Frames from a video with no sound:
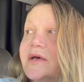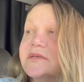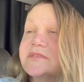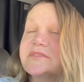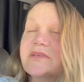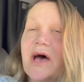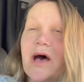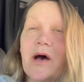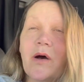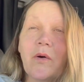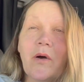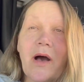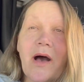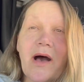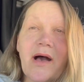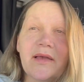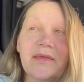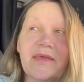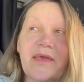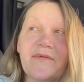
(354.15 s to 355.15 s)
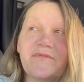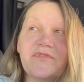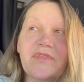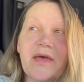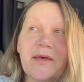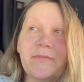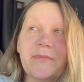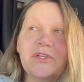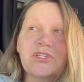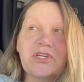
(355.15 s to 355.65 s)
So uh, give
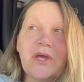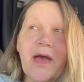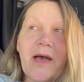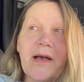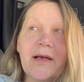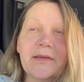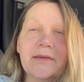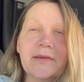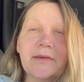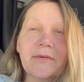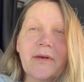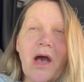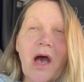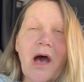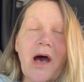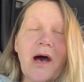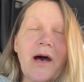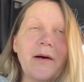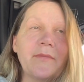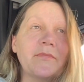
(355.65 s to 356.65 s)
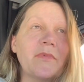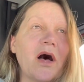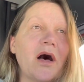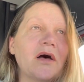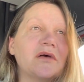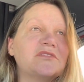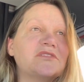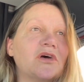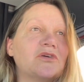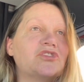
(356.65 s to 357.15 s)
them a check. Um,
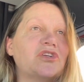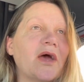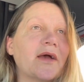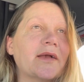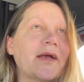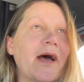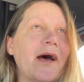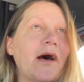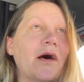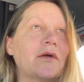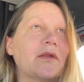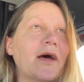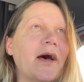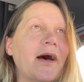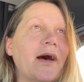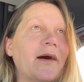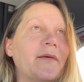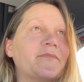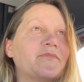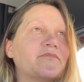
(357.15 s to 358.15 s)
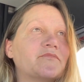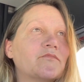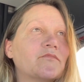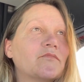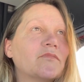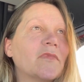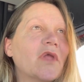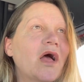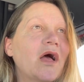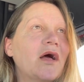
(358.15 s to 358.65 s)
also check out uh,
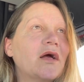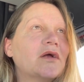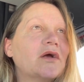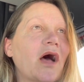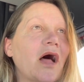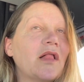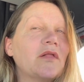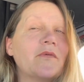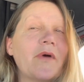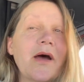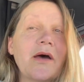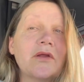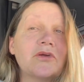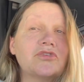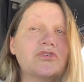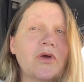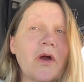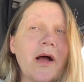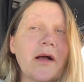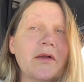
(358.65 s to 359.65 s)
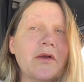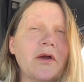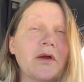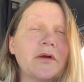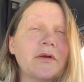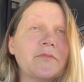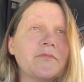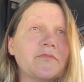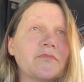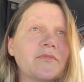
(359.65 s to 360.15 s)
Colorado Trucker.